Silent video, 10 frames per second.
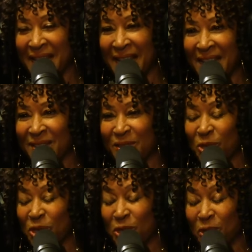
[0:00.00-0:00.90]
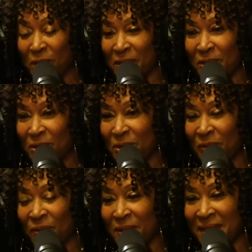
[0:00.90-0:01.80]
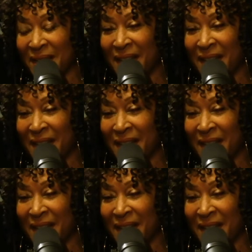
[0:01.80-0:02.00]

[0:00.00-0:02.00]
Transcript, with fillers: And so she took us to different